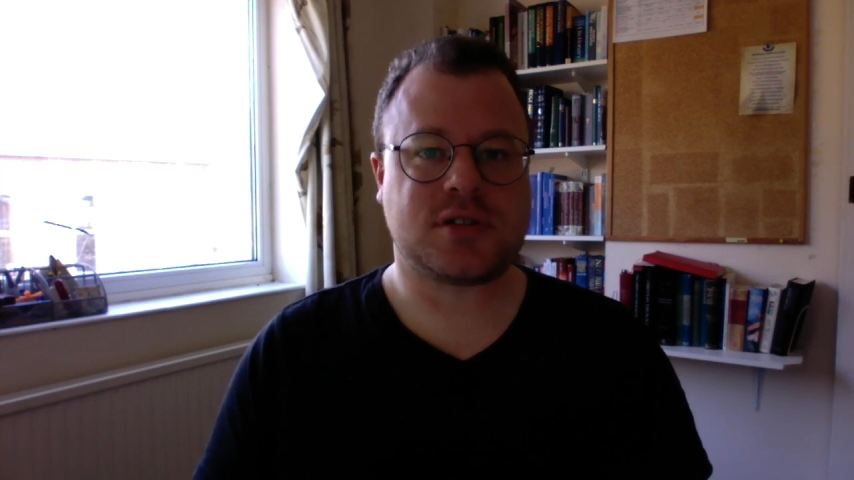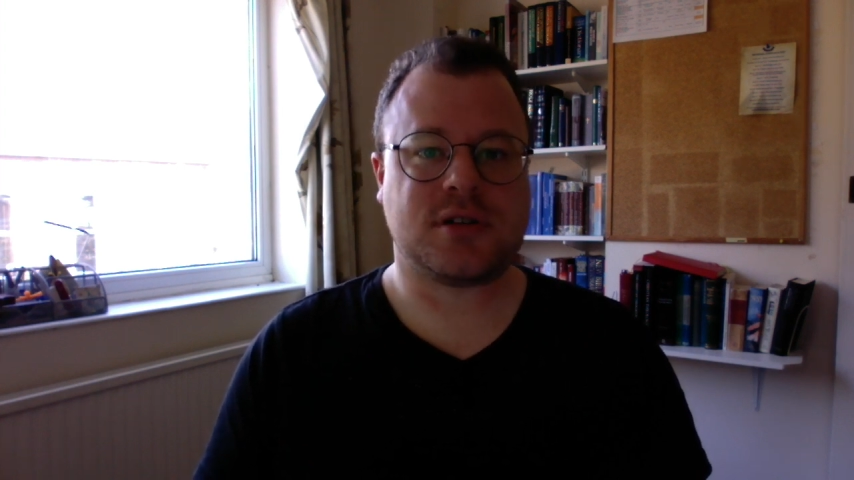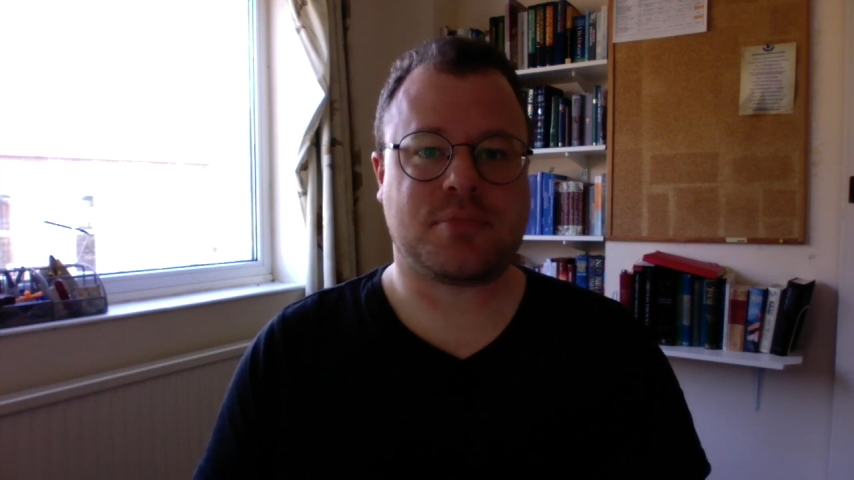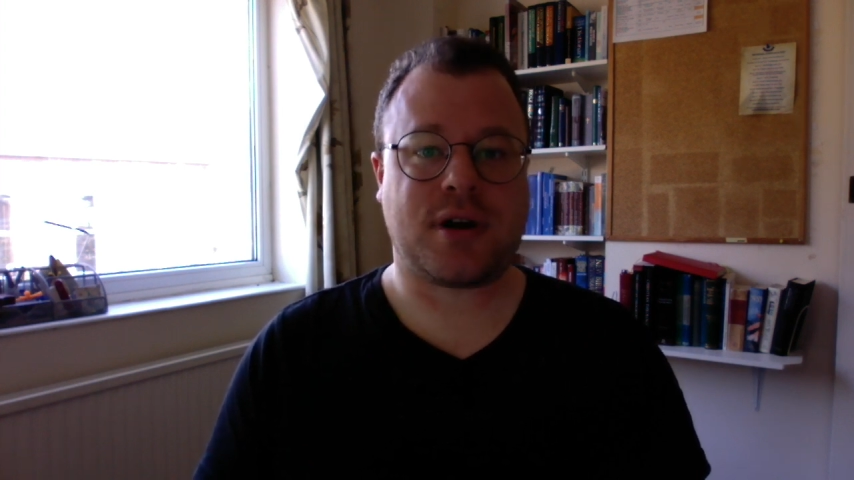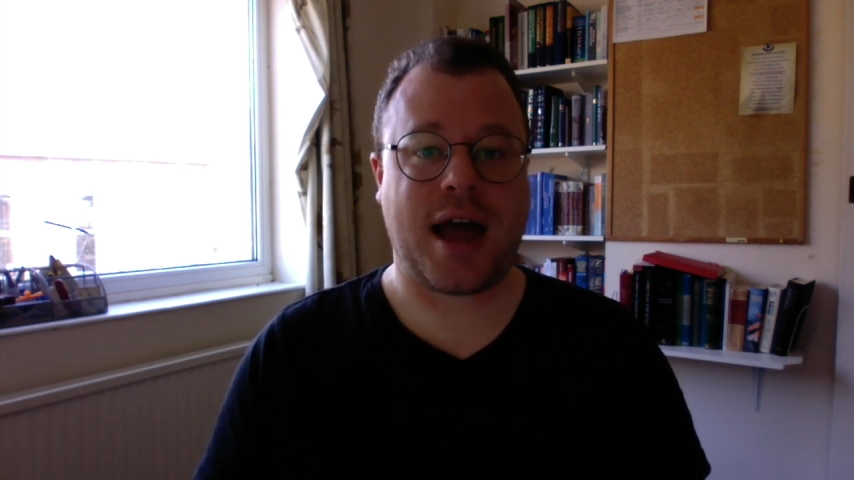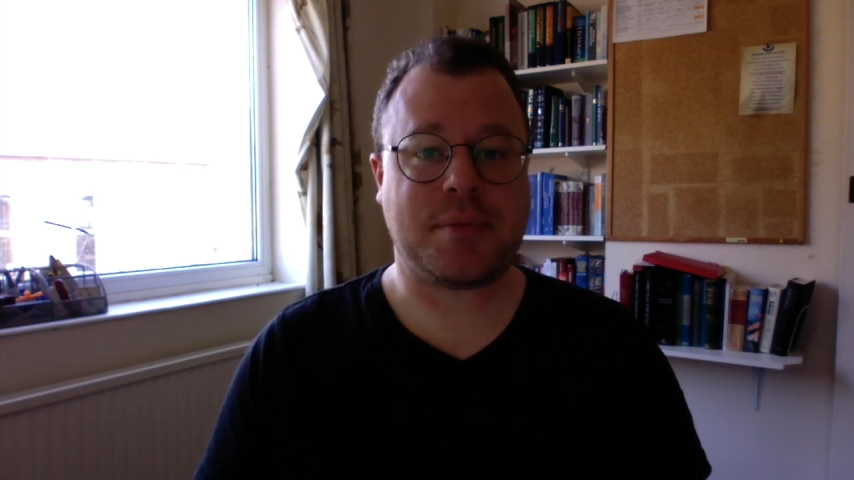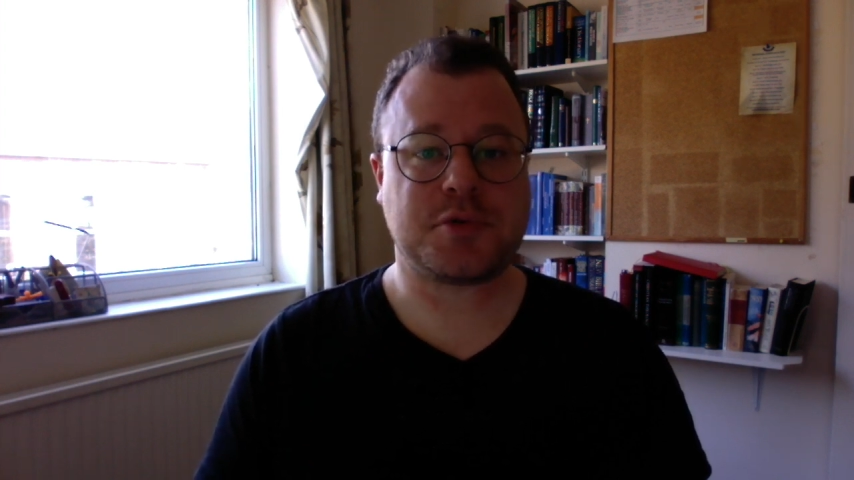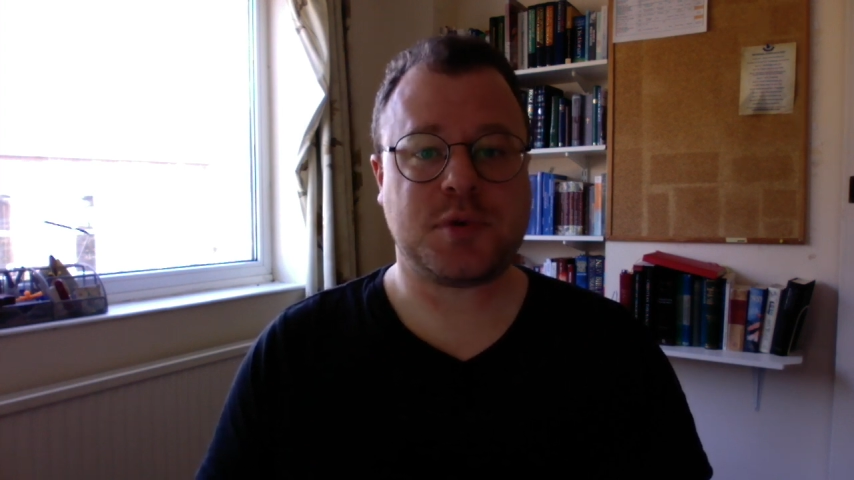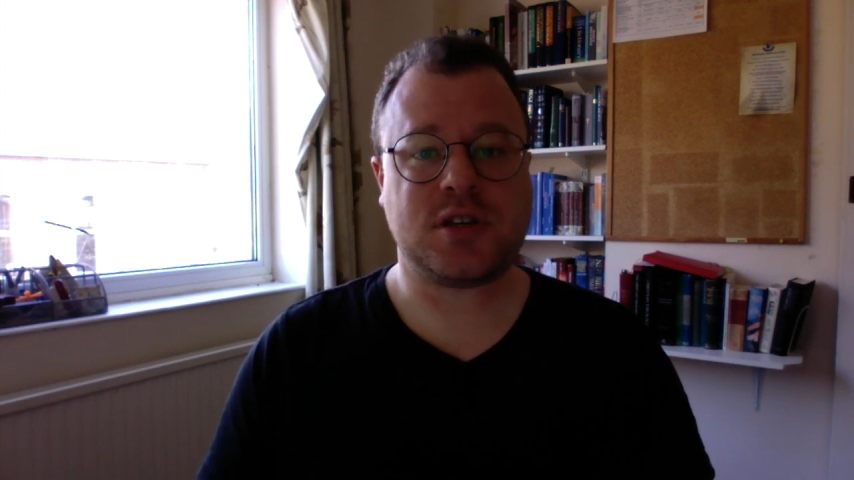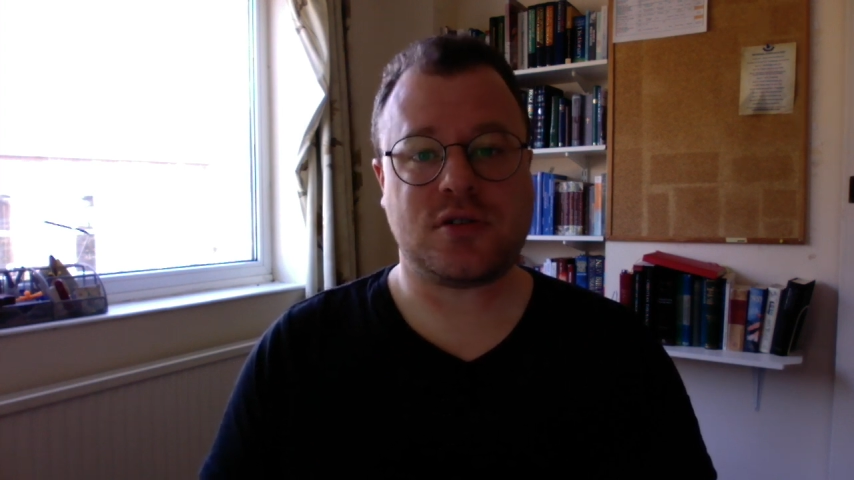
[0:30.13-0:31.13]
that
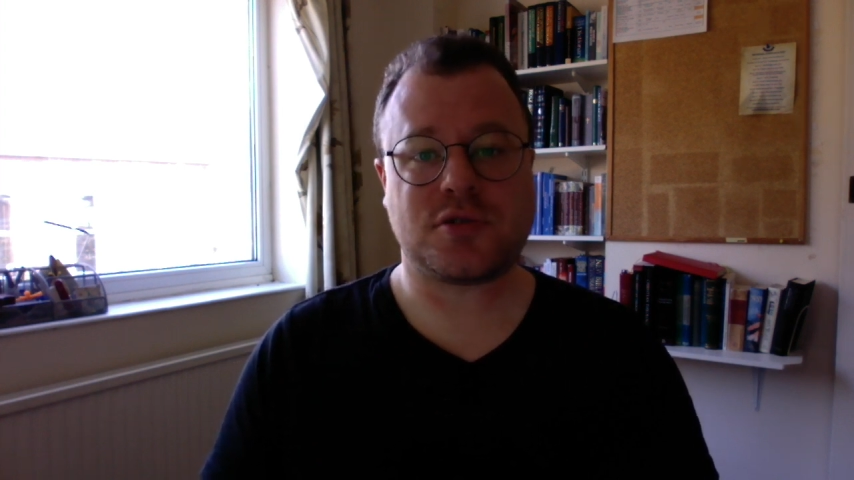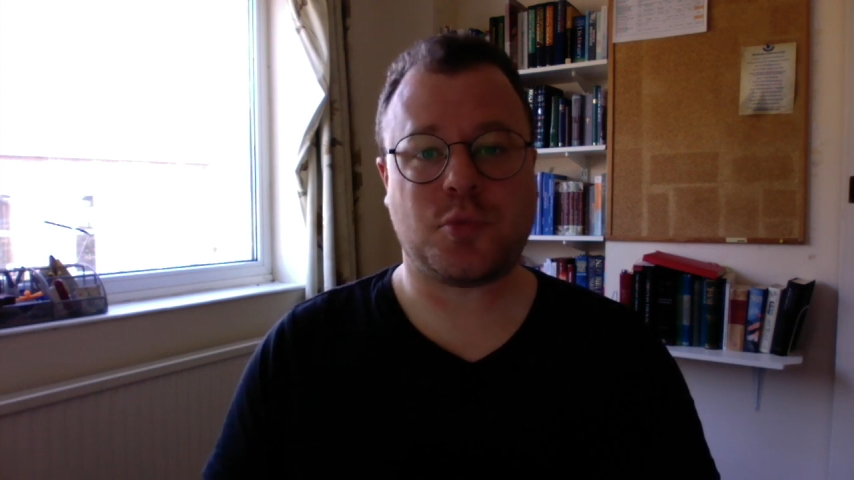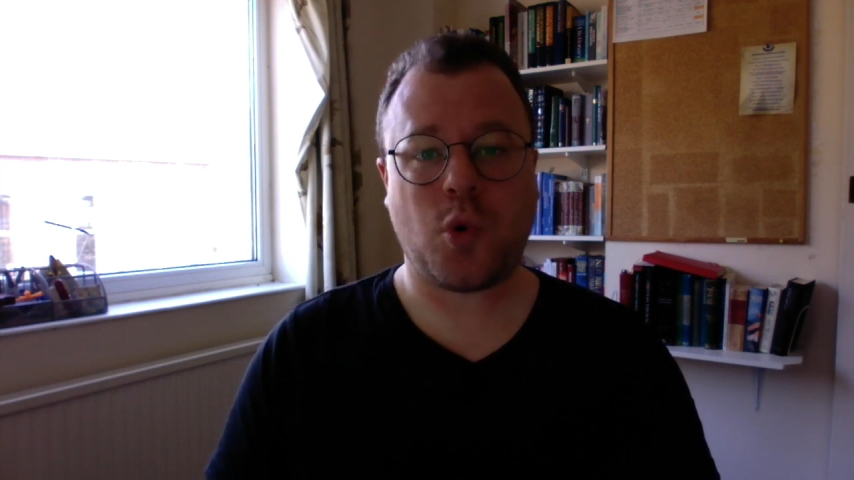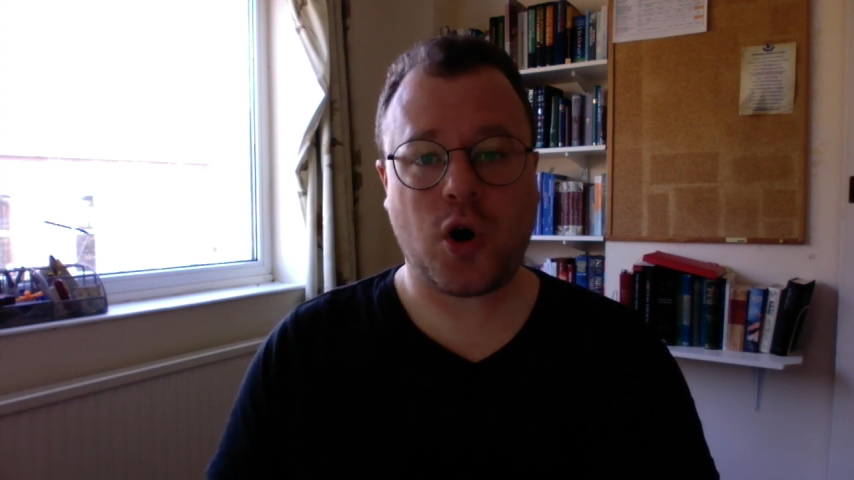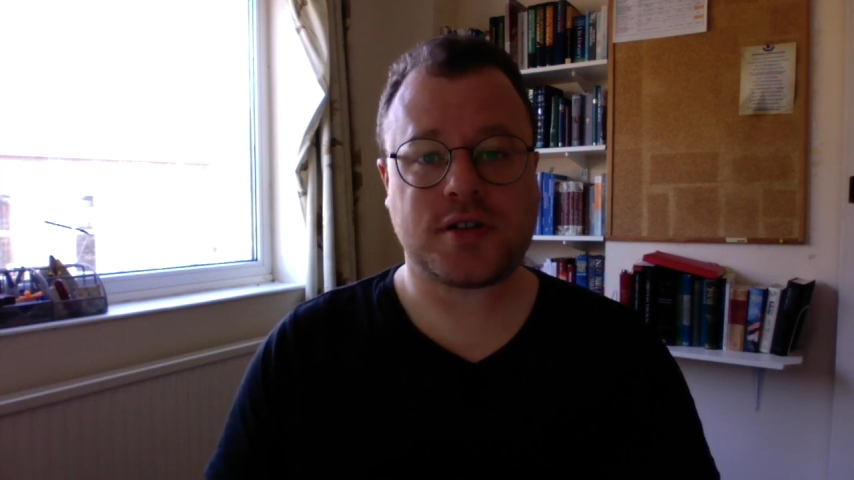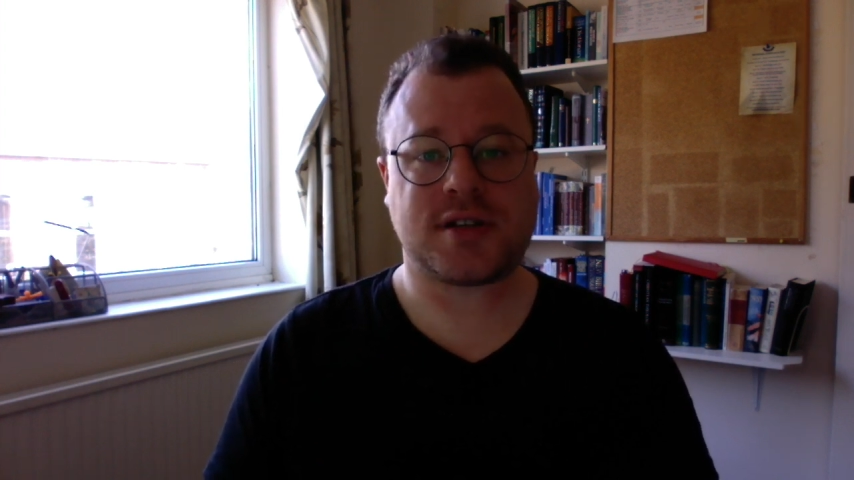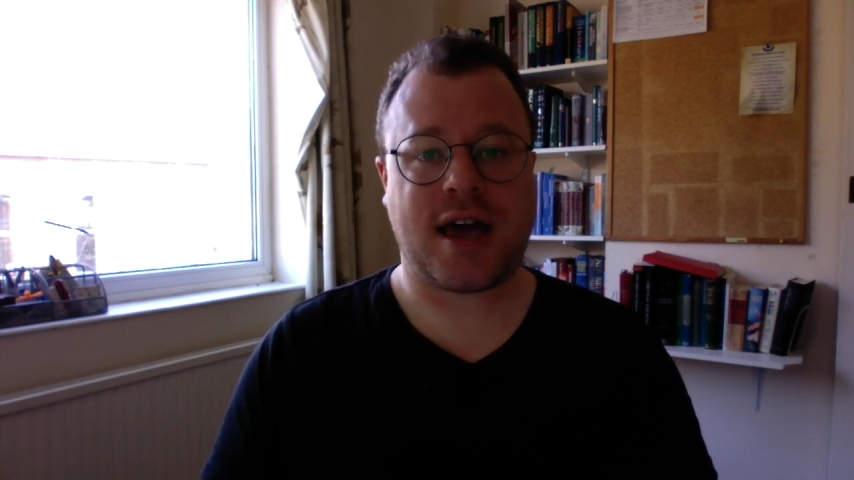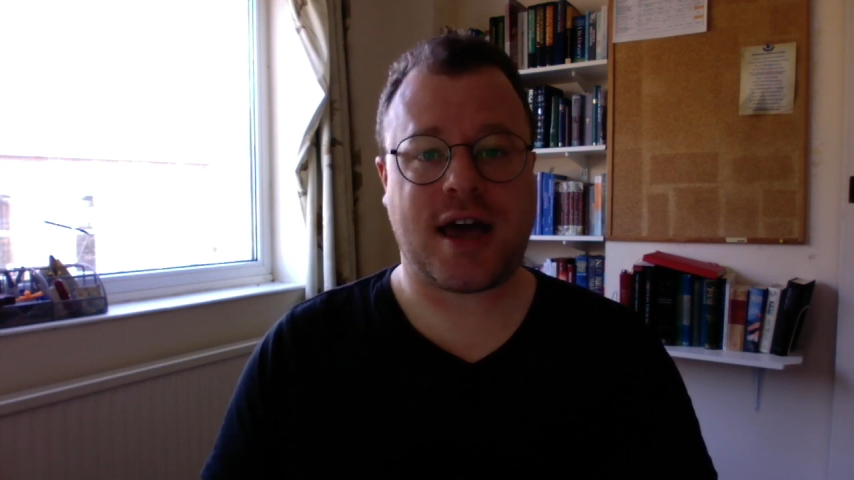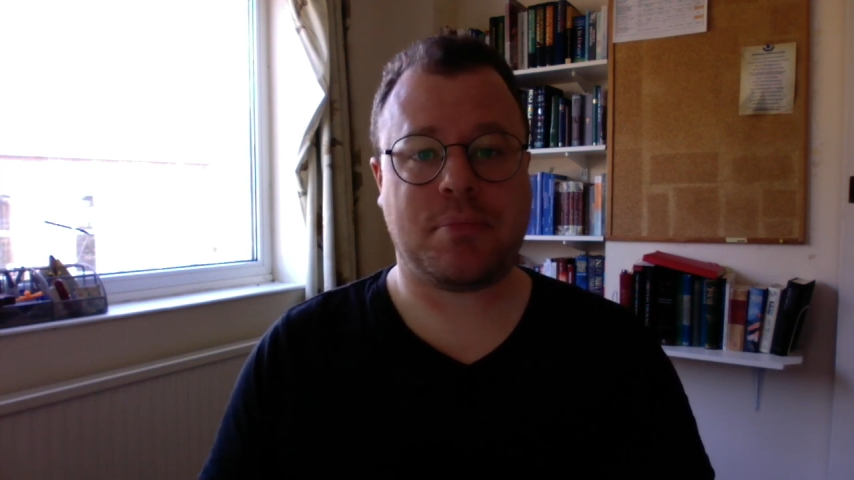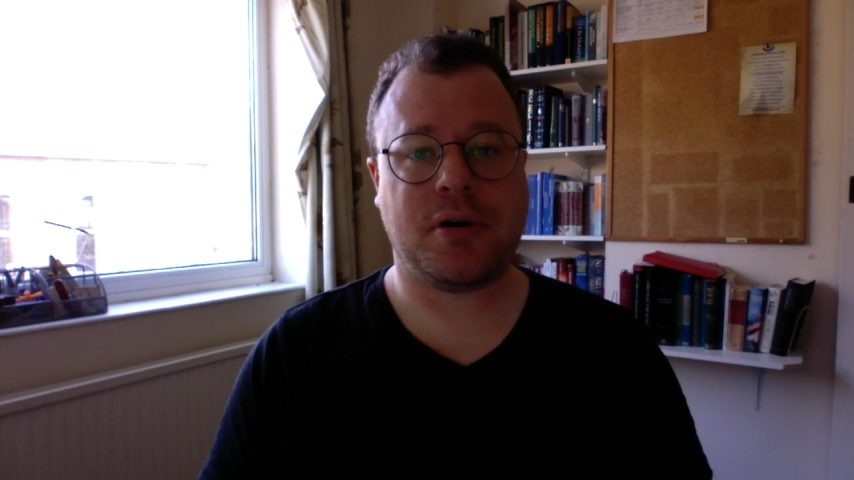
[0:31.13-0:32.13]
perhaps we used
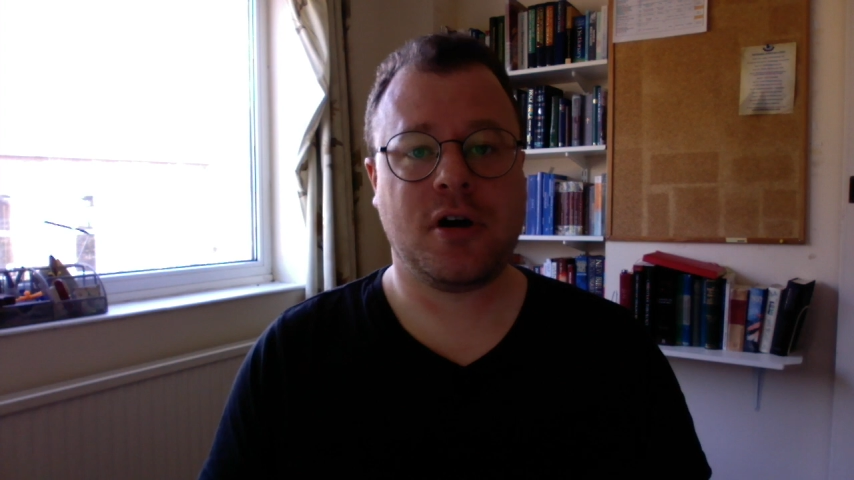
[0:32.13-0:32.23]
WhatsApp,